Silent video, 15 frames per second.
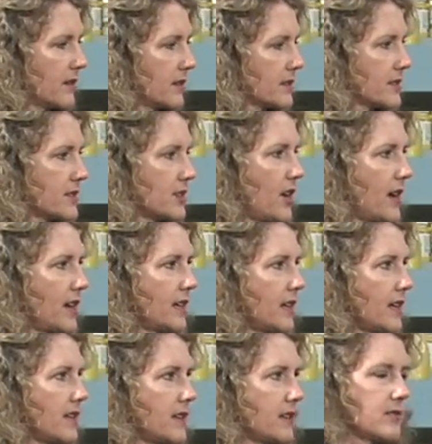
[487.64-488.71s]

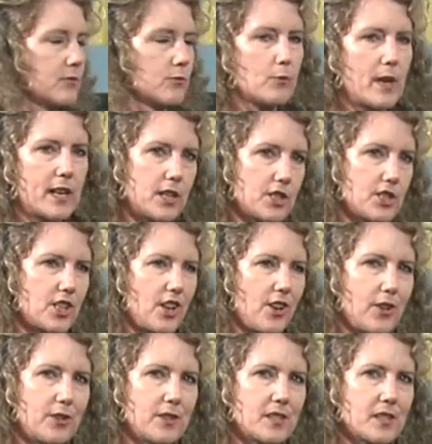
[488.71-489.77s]
slightly reddish
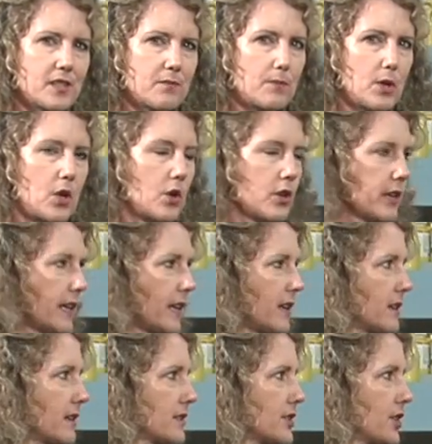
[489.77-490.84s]
tones,
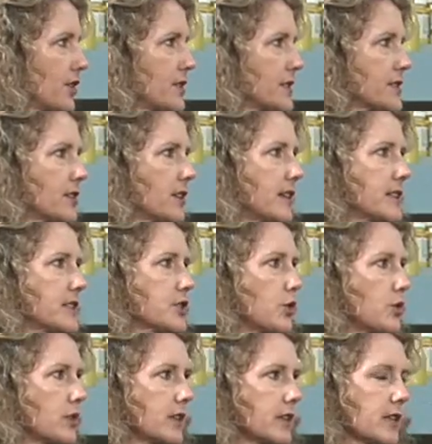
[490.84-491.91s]
mahogany tones. So let's
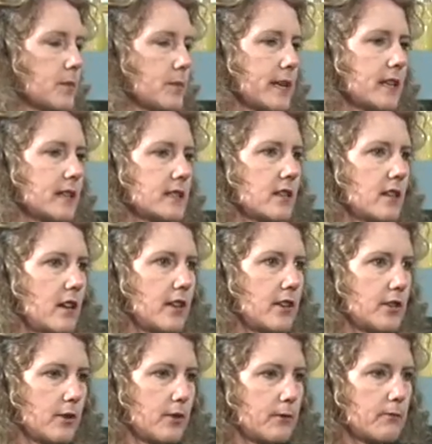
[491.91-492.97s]
talk a little bit, I don't
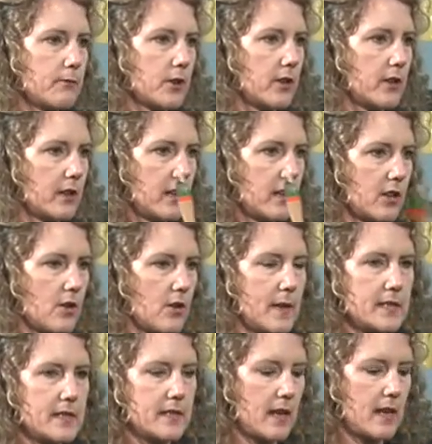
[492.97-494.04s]
know if you've got any
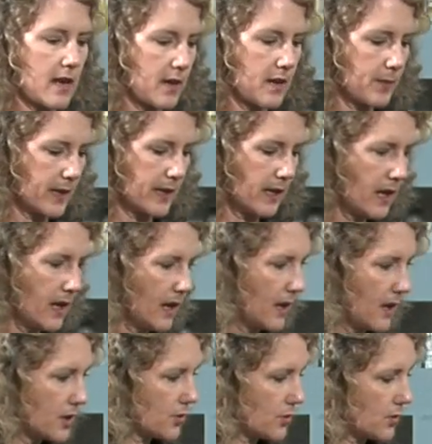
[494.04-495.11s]
comments there yet, but
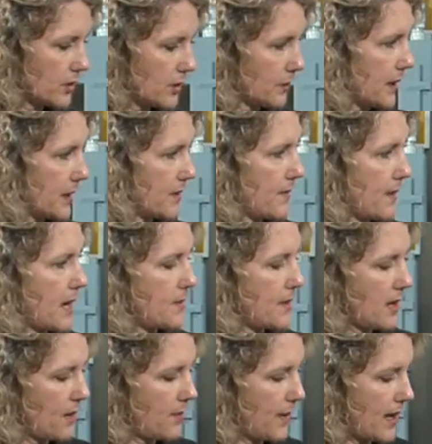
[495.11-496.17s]
talk a little bit maybe
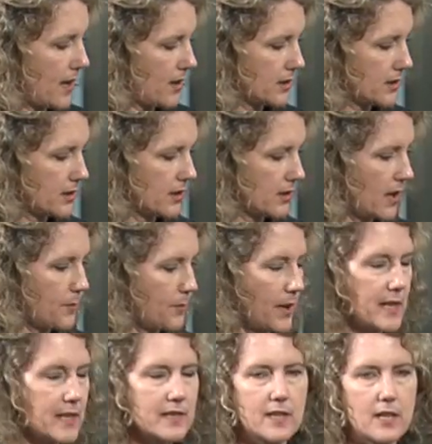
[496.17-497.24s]
about a
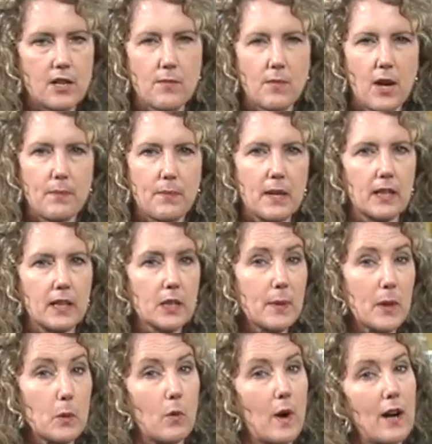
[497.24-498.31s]
piece that you might be a little
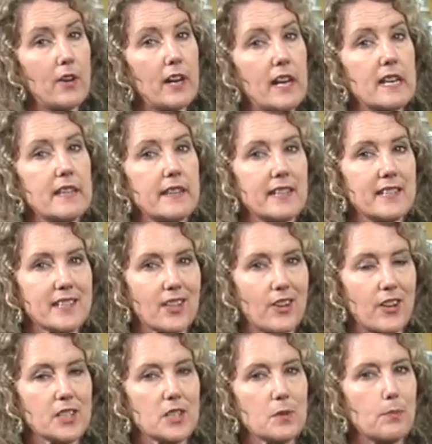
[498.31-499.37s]
bit worried that it's
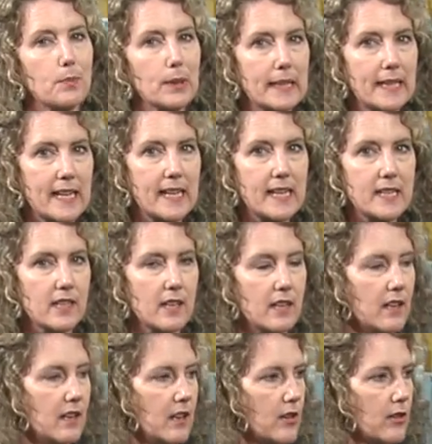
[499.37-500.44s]
going to bleed
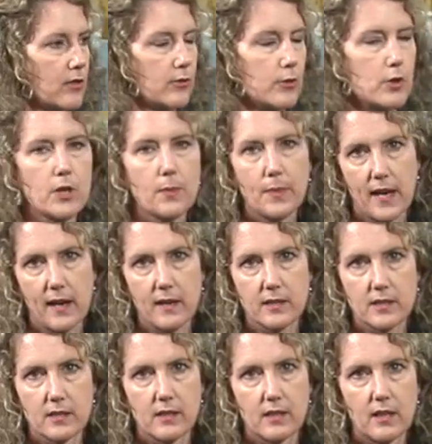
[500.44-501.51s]
through your
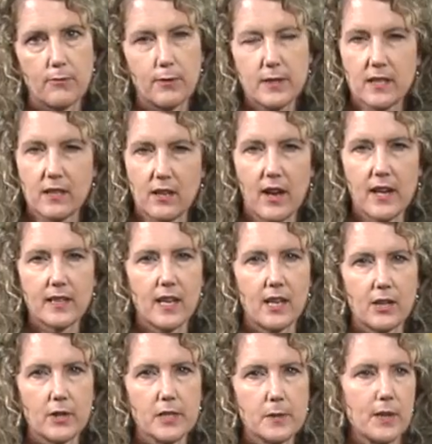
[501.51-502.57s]
paint. If it's a light
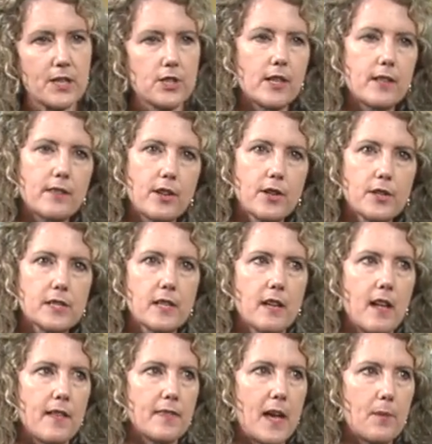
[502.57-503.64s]
colour, especially those
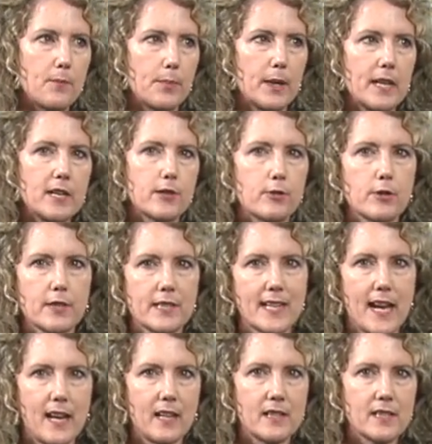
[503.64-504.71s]
that bleed through the
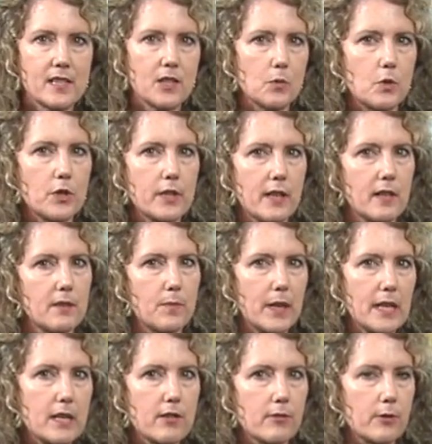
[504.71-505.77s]
tannins in the wood can
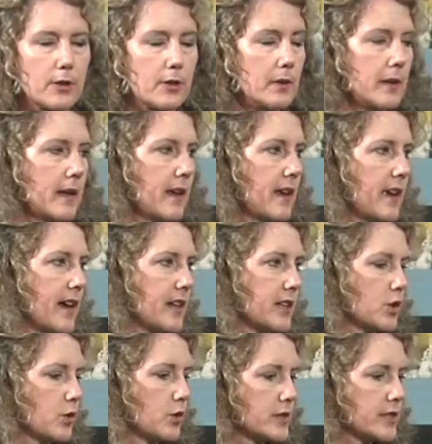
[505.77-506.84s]
bleed through and
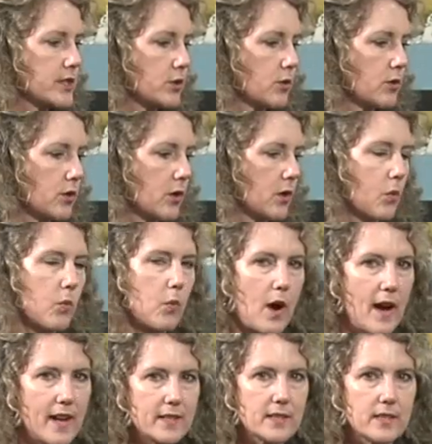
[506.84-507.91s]
cause your
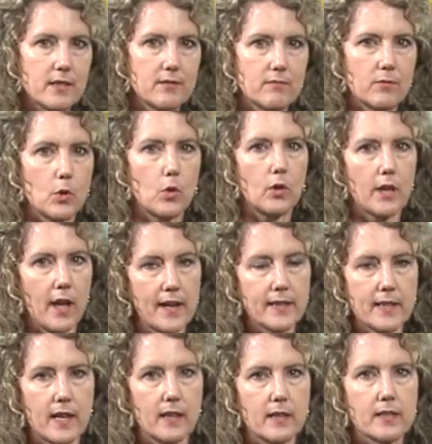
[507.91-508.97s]
white or light
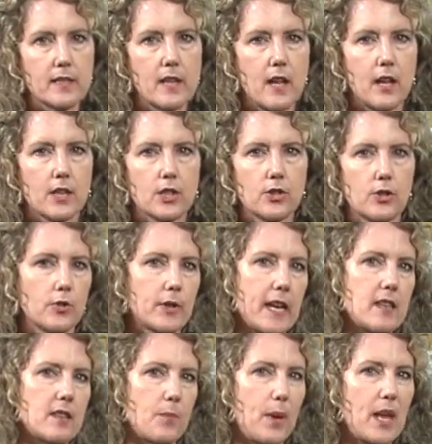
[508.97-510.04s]
colours to look
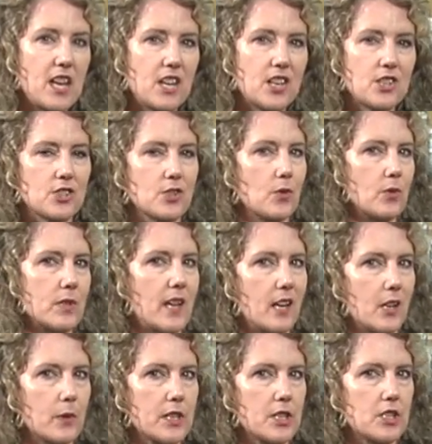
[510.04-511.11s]
either pinkish or
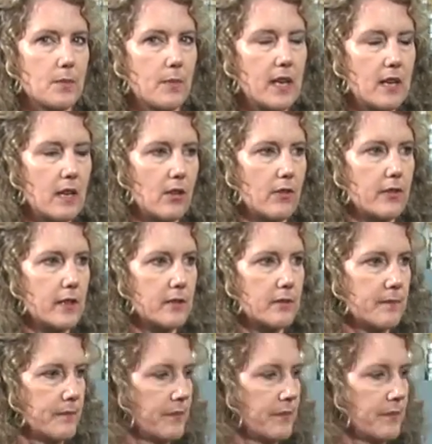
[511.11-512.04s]
yellowish depending on the,